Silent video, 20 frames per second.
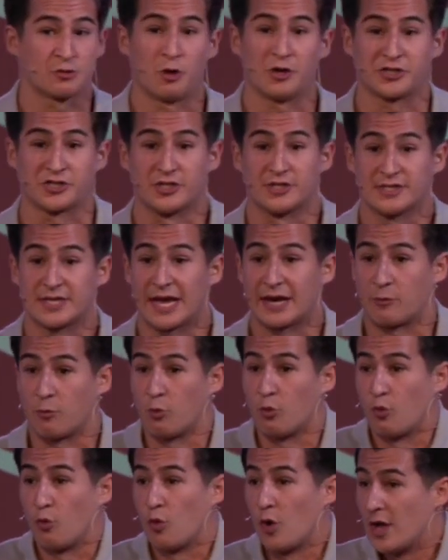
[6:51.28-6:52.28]
questions like
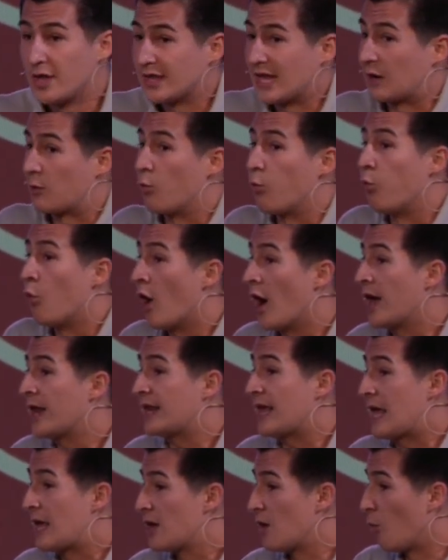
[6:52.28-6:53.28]
what
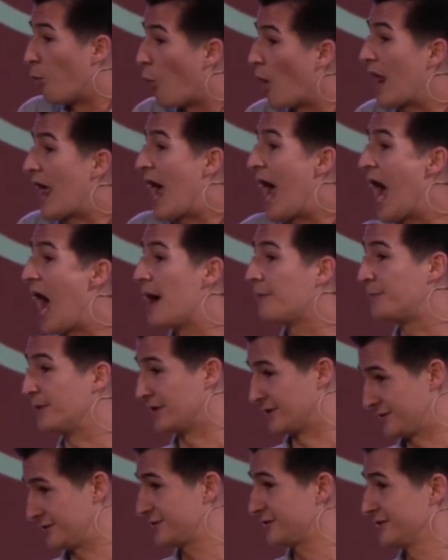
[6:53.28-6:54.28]

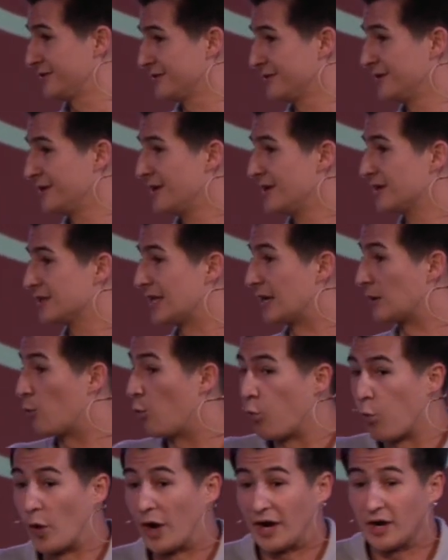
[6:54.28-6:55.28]
happened? Like,
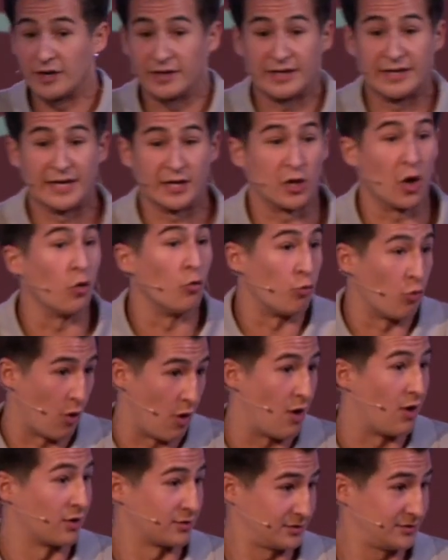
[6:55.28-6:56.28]
where did it go
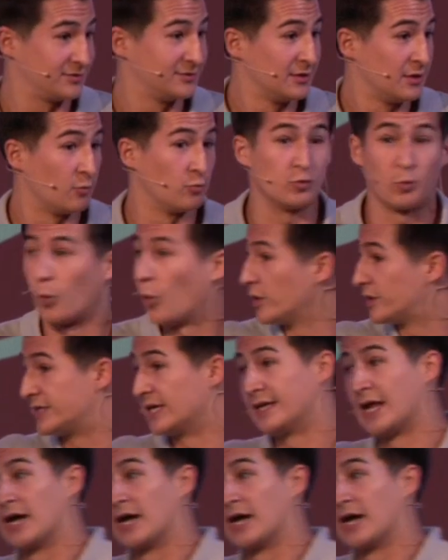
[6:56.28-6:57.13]
wrong? What did